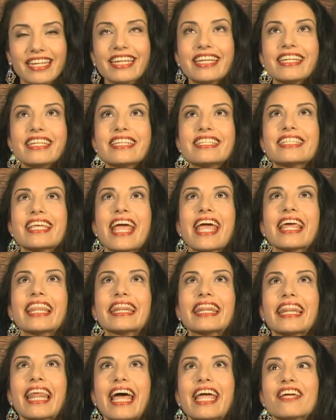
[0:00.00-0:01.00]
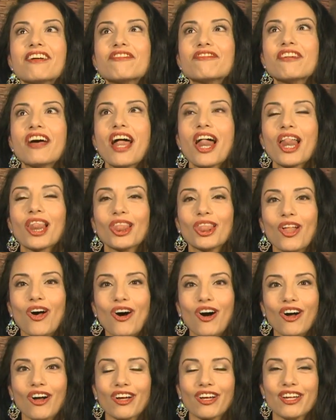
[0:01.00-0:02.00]
It is a
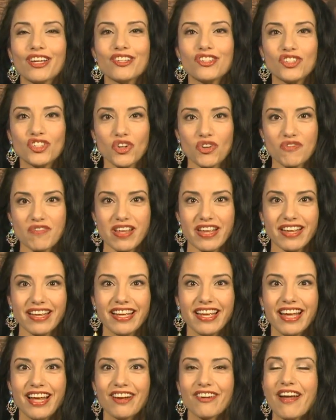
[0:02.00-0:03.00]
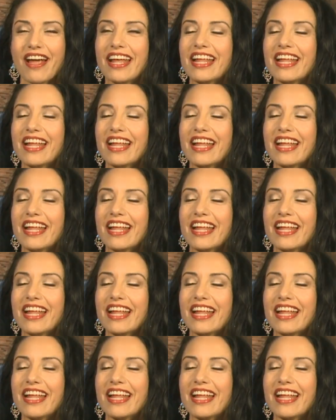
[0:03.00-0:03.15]
lifelong journey, right?